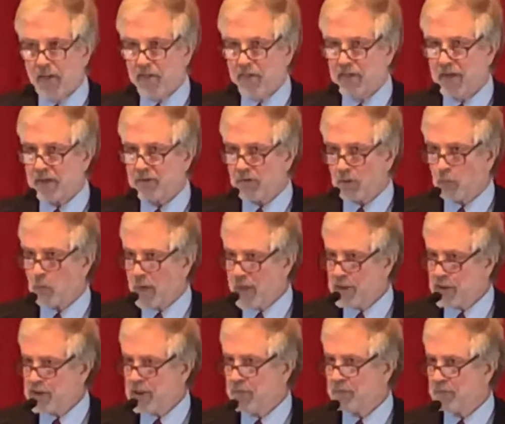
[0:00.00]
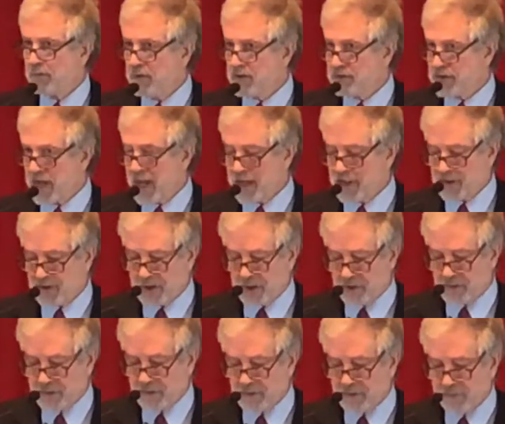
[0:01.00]
that the reason for the
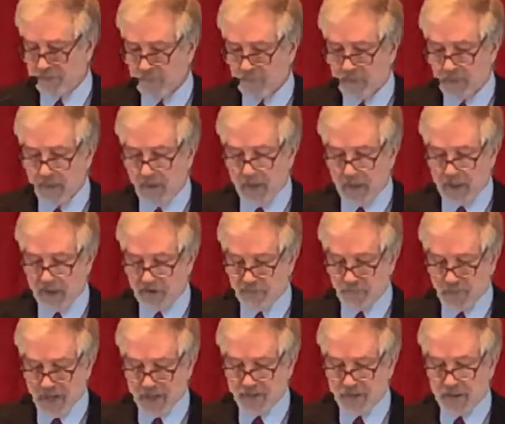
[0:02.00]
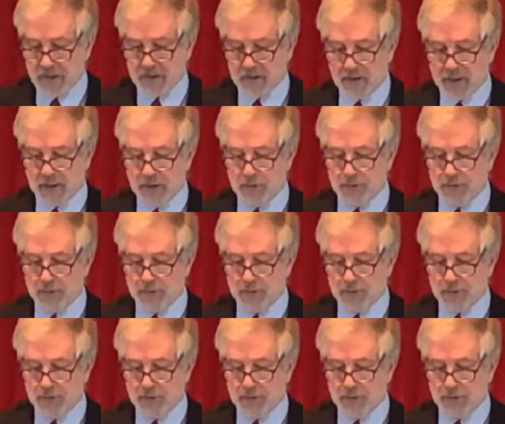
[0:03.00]
sanctions is basically